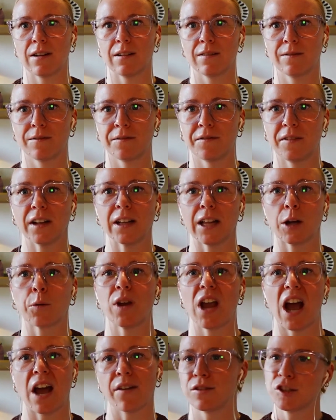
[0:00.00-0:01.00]
feel like we
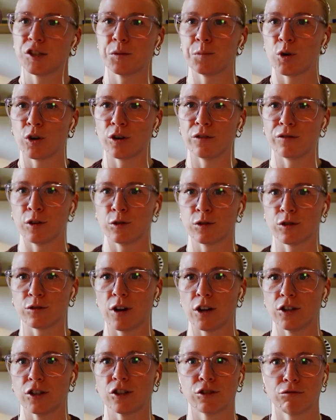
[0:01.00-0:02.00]
have the support of those
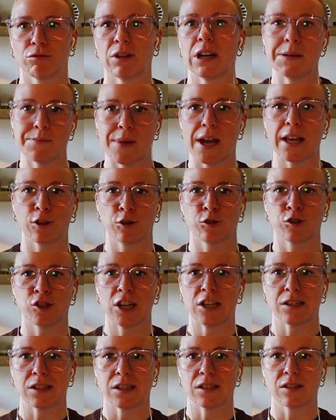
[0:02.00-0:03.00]
around us to really make those
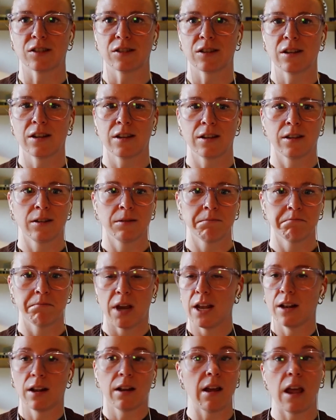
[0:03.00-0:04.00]
changes
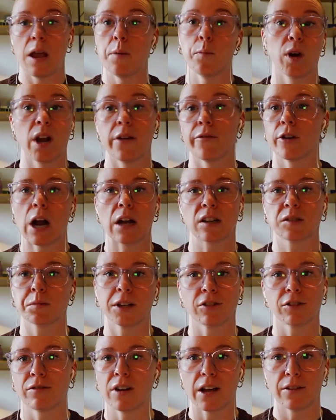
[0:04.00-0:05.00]
in whatever
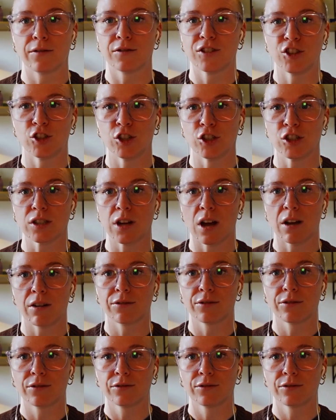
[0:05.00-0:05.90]
aspect of life to do stuff.